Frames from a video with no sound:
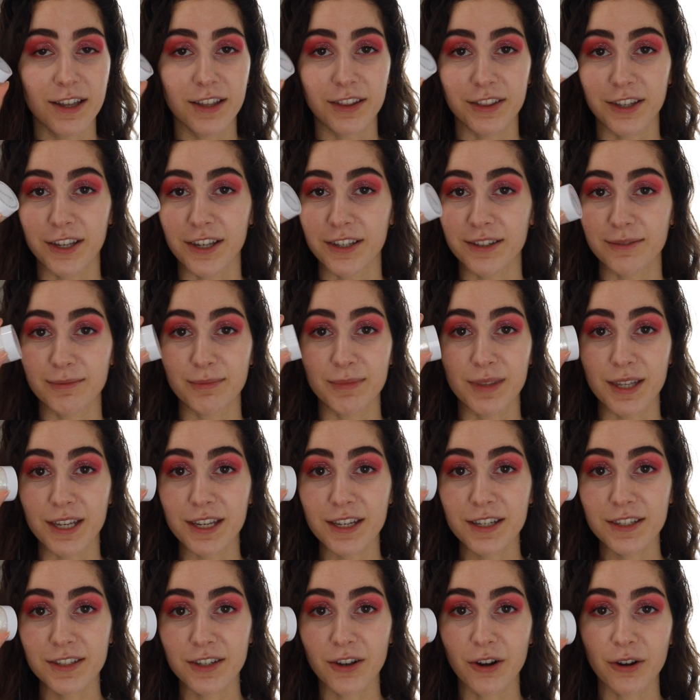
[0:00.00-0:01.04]
Like,
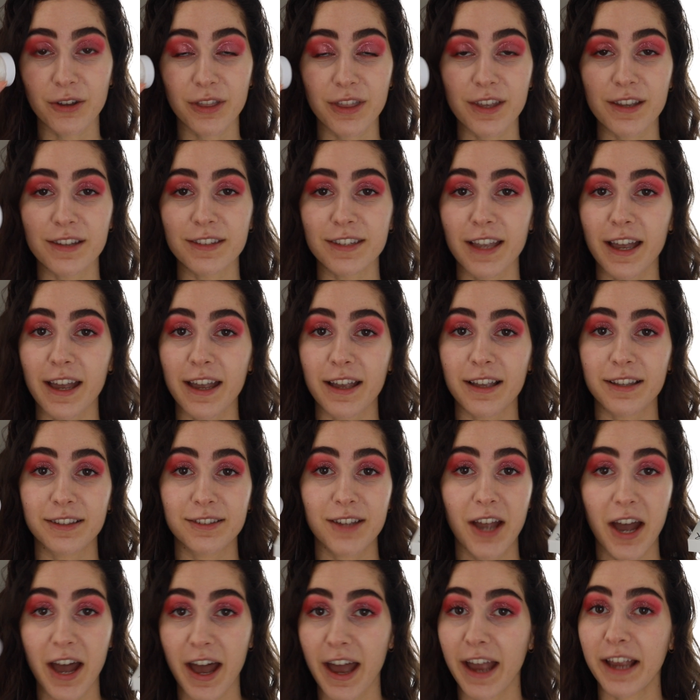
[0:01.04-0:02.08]
these are things I
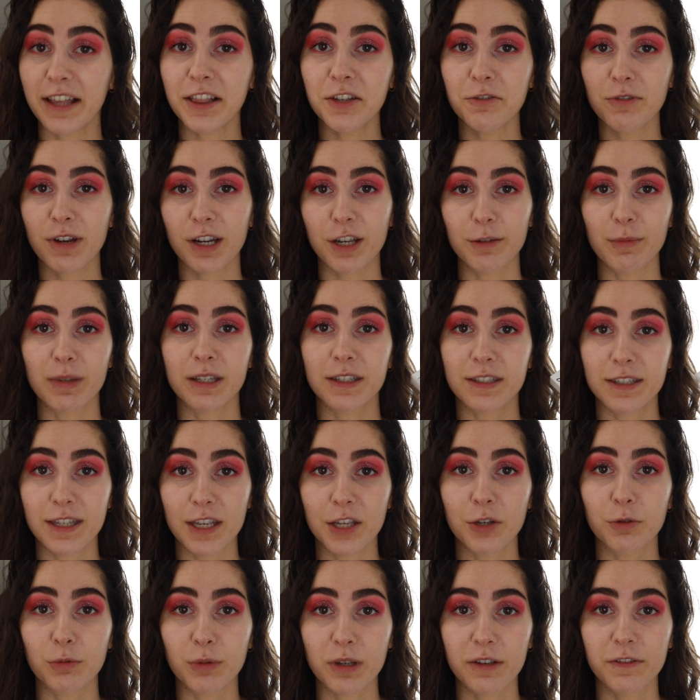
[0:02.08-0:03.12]
highly recommend
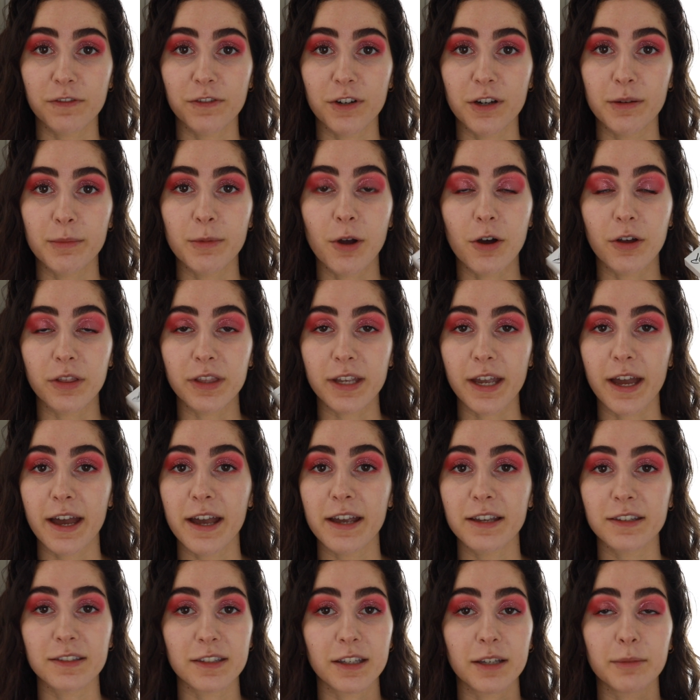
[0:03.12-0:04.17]
staying away from on the
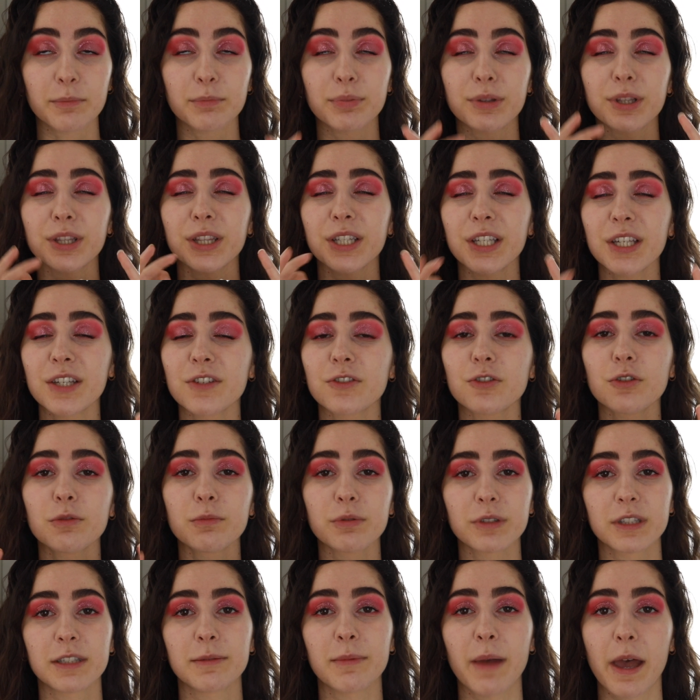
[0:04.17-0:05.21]
eyes. Like, please don't
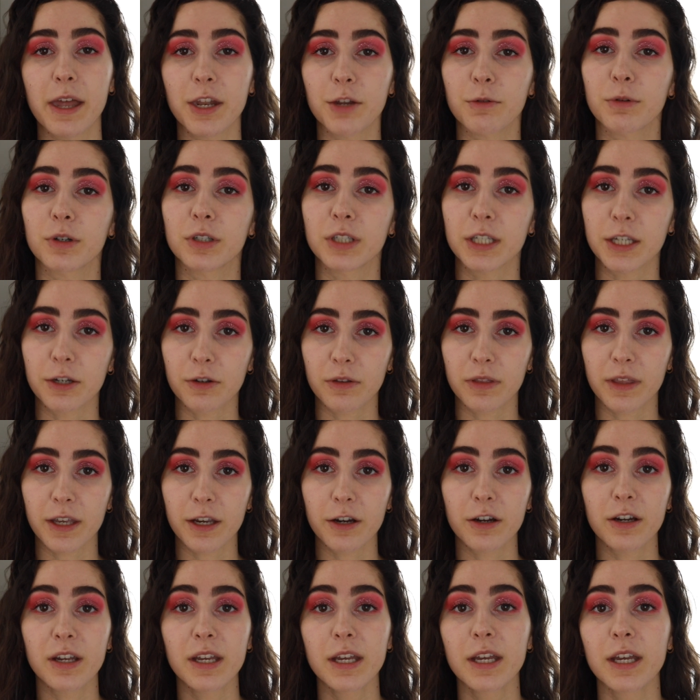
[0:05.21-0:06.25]
put them anywhere near
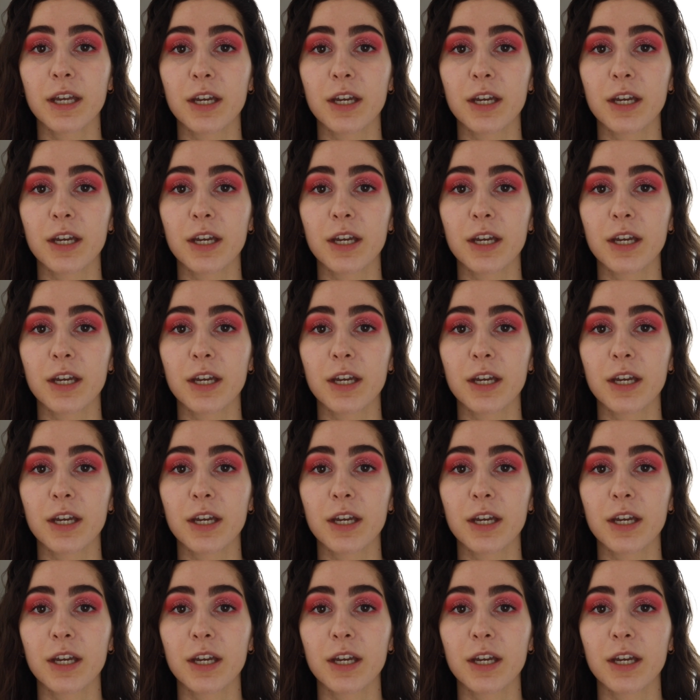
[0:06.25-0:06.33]
there.